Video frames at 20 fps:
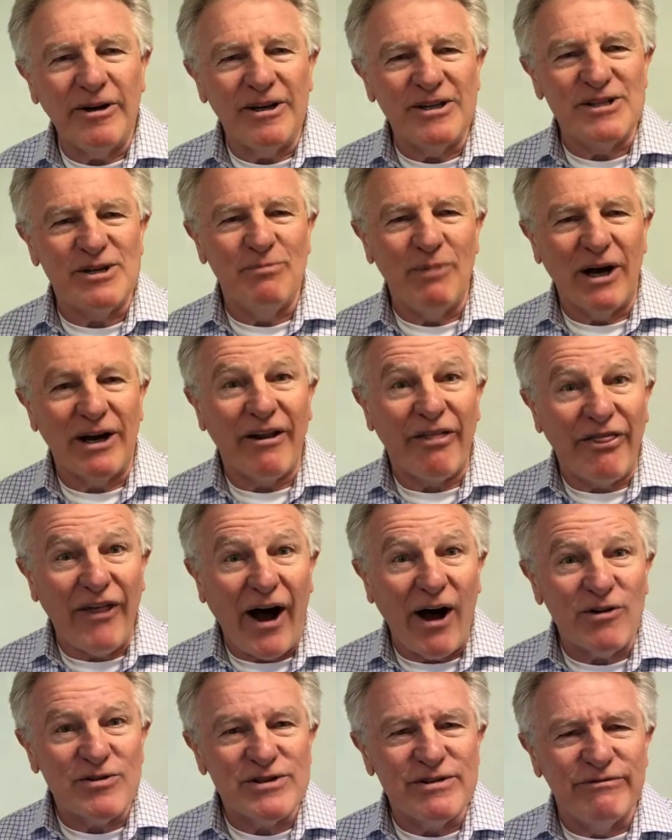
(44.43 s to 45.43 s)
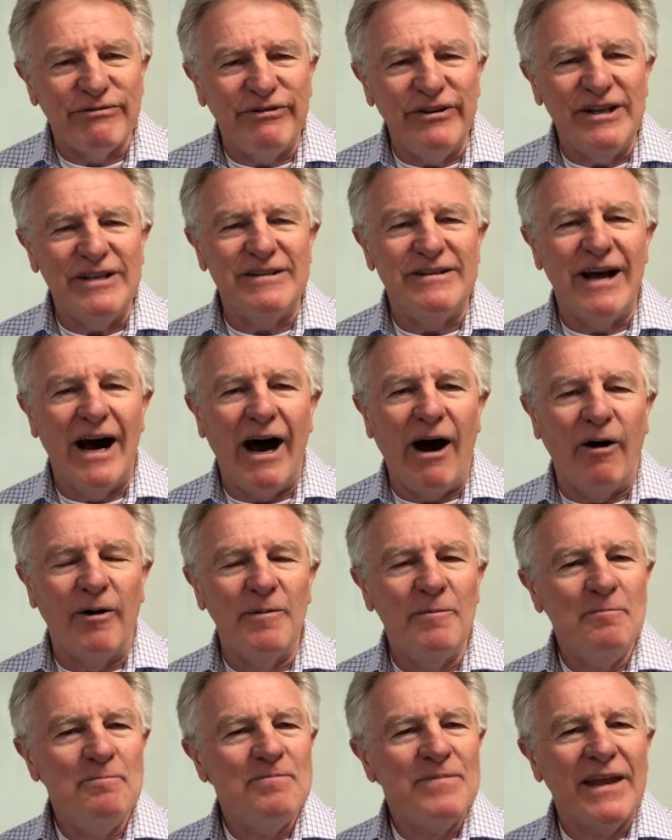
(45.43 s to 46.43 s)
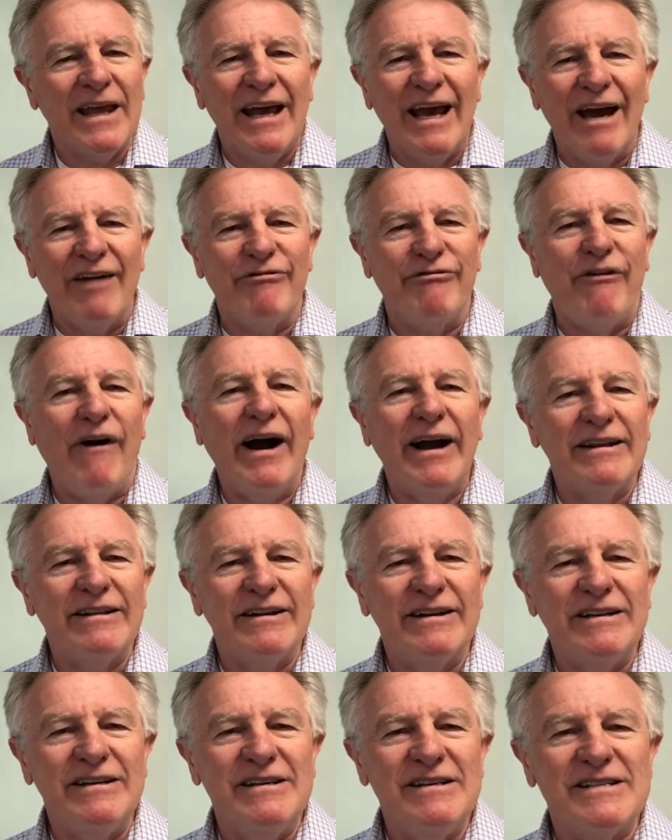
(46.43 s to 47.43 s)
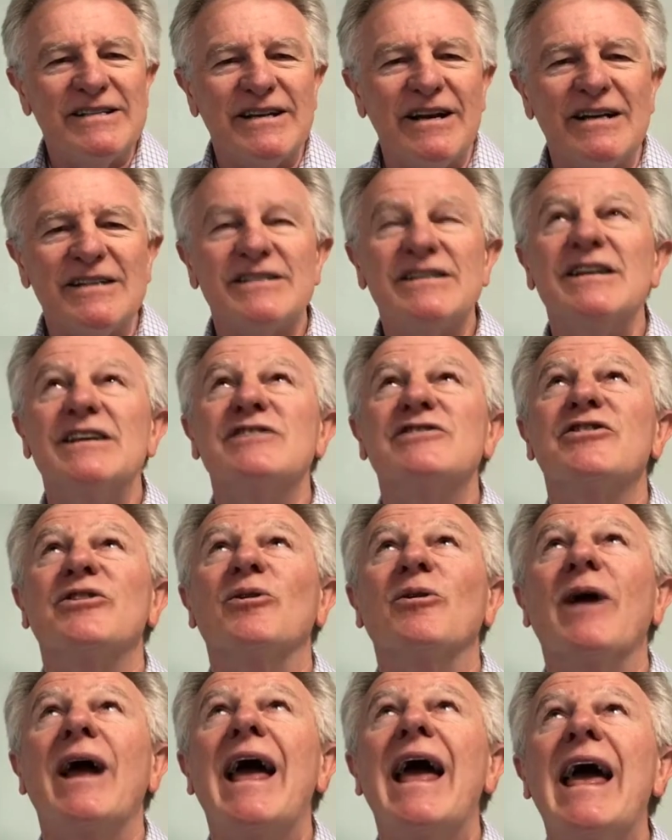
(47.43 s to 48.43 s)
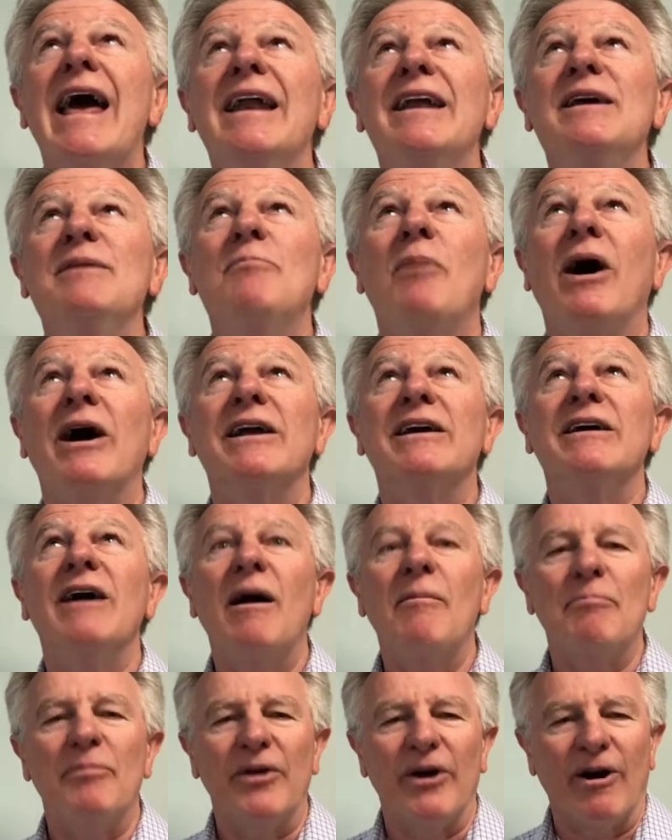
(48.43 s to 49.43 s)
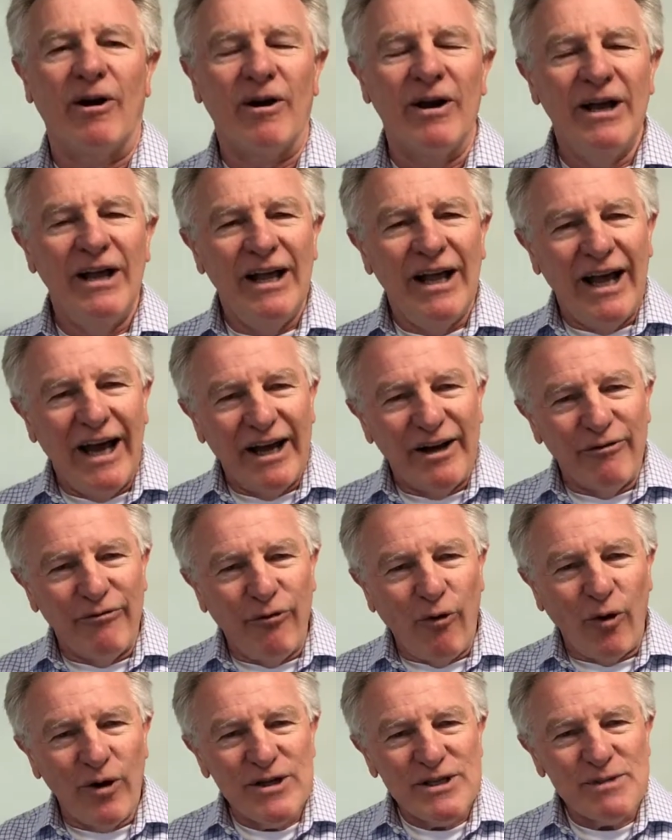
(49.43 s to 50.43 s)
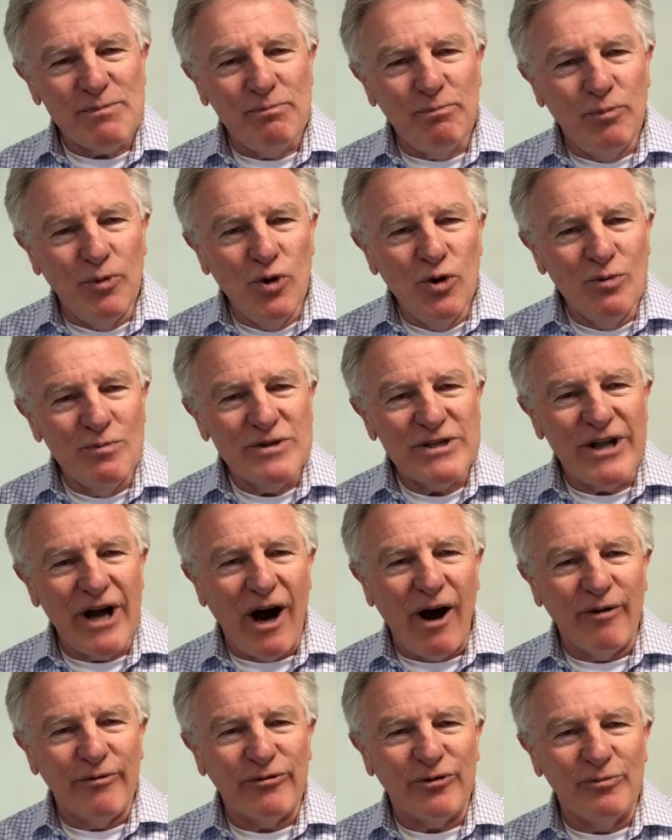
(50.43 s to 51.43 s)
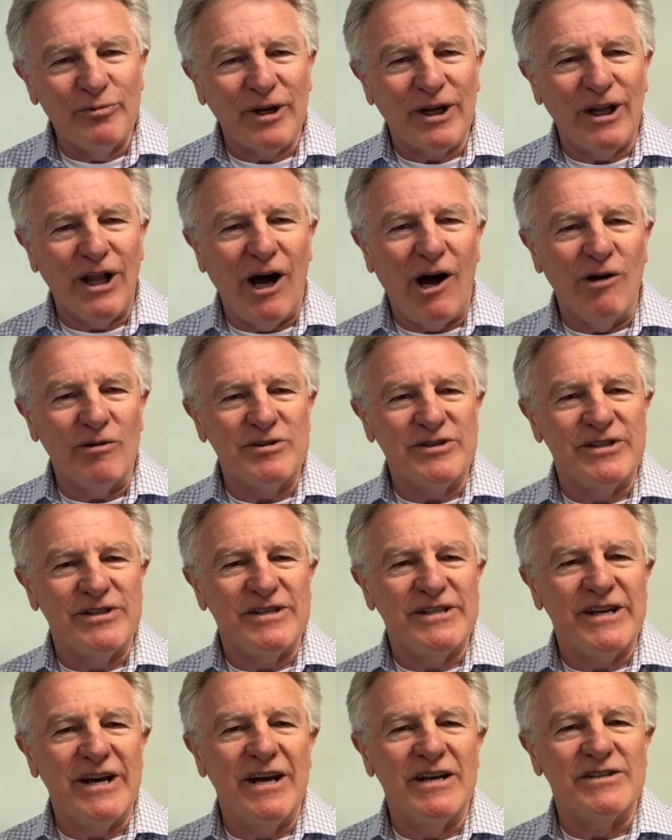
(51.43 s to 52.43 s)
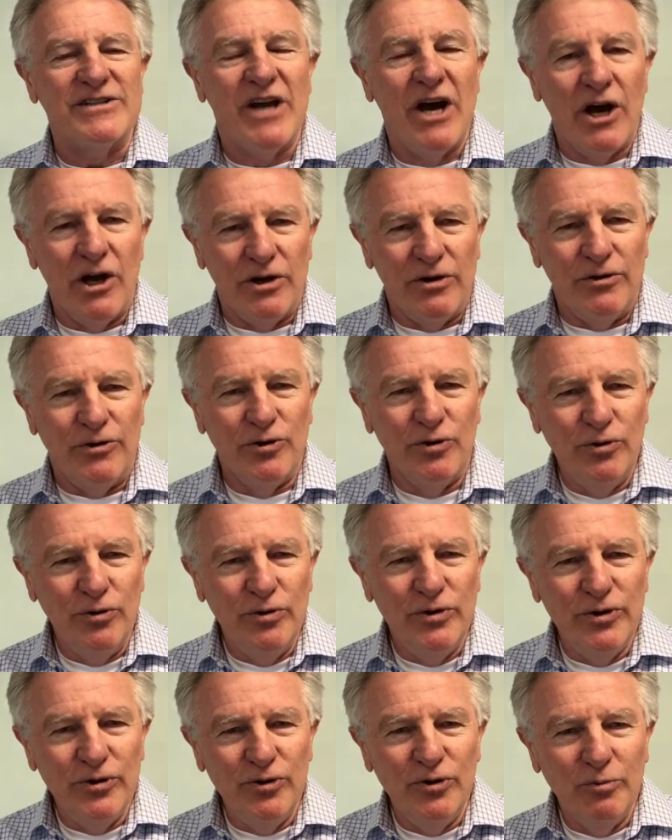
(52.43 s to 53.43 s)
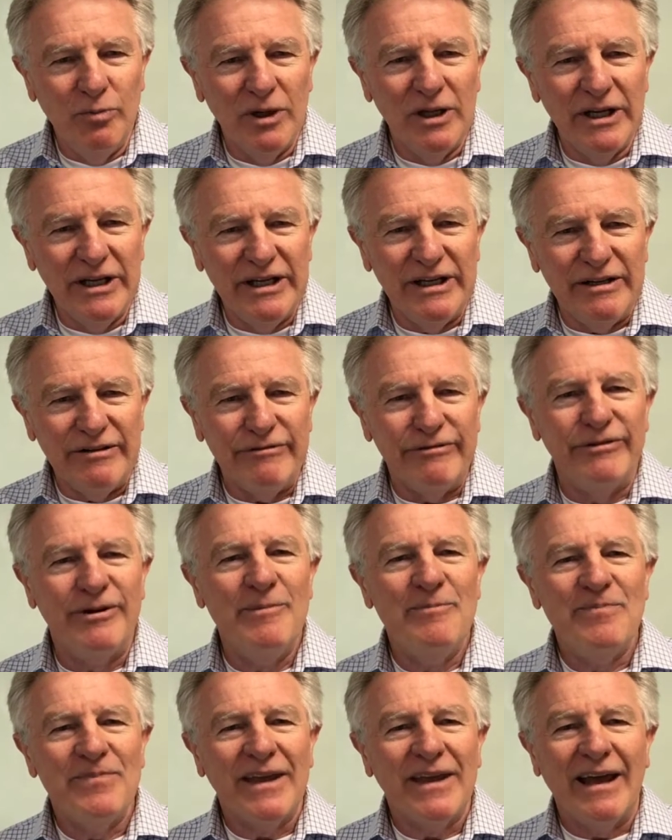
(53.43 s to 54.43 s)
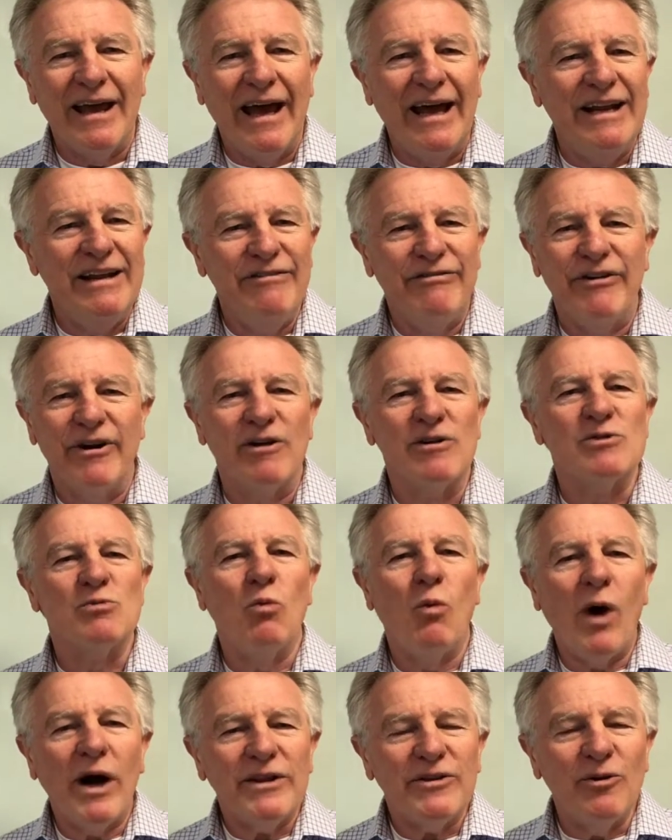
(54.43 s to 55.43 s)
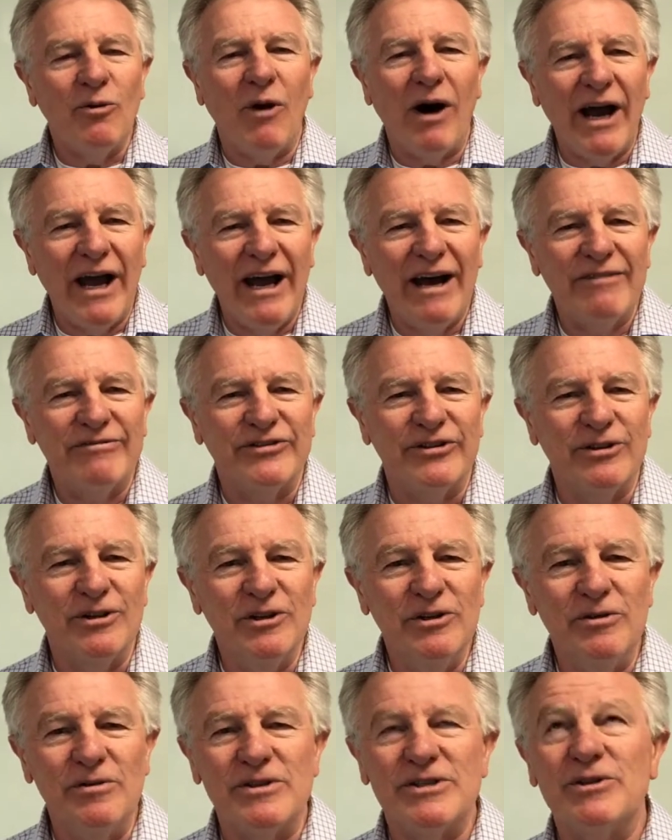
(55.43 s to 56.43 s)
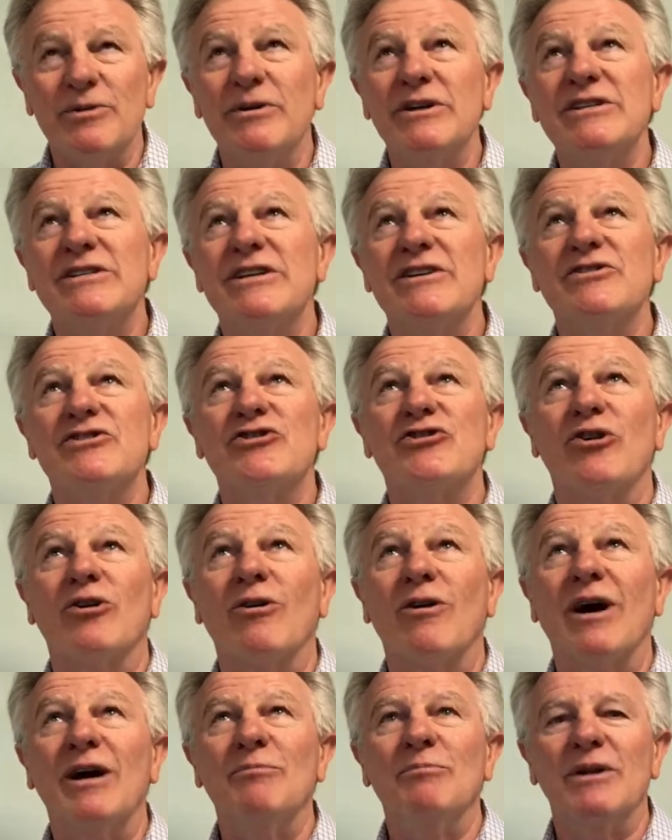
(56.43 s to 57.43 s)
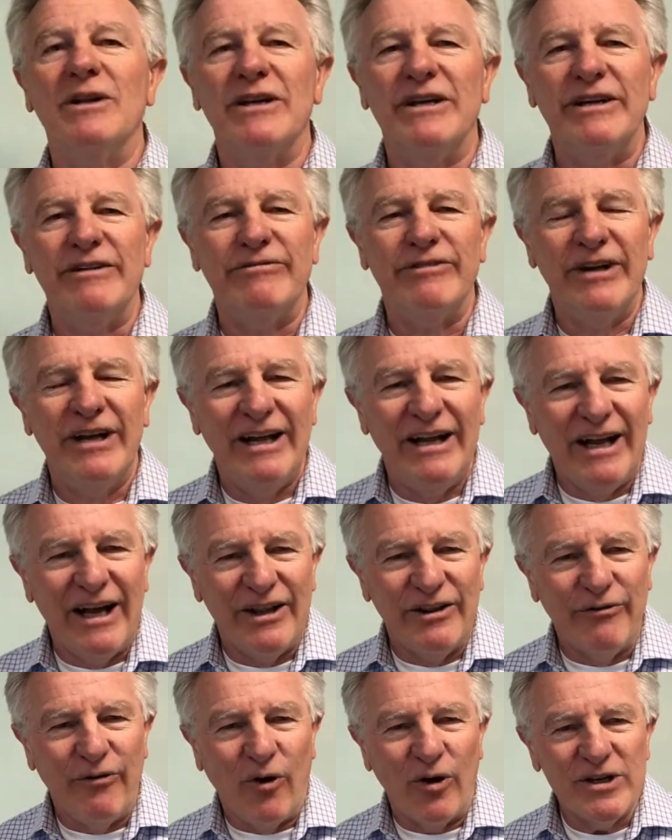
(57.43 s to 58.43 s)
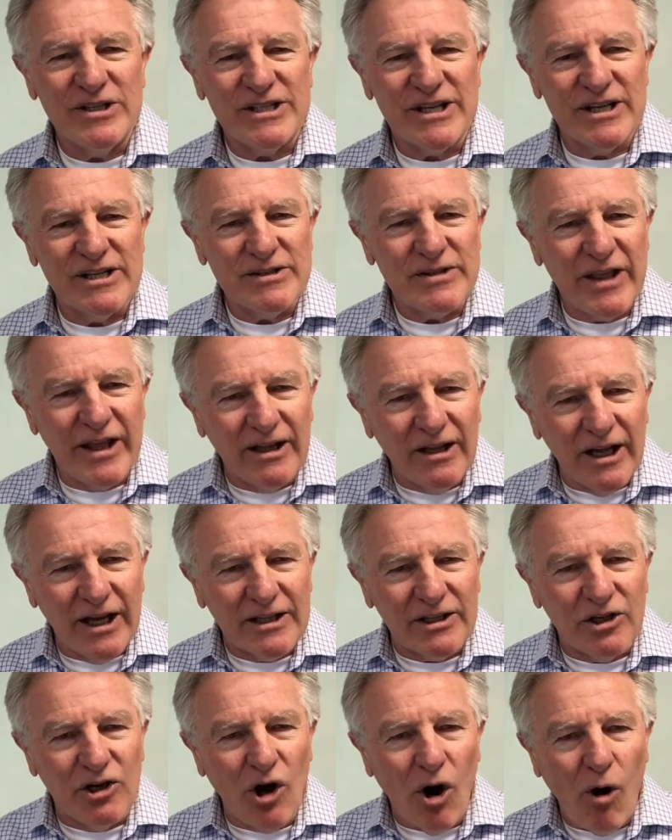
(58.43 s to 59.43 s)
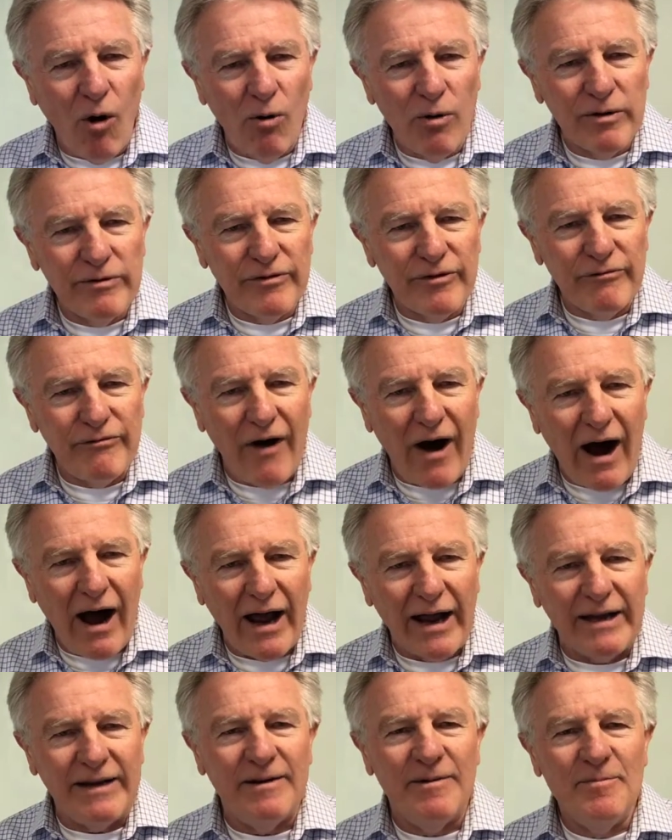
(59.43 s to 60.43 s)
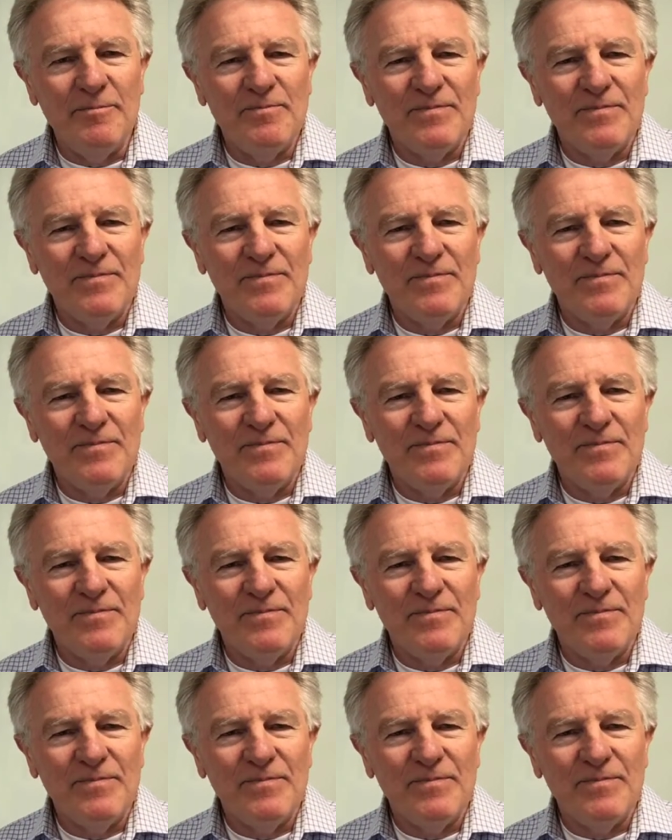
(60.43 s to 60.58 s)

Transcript: and it's about 1,000 feet down, and finally he says, "Is there anybody up there?" And a voice booms down from the clouds and says, "Do you believe?" And he figures, what do I have to lose? So he says, "Sure, I believe." And the voice says, "Then let go of the vine."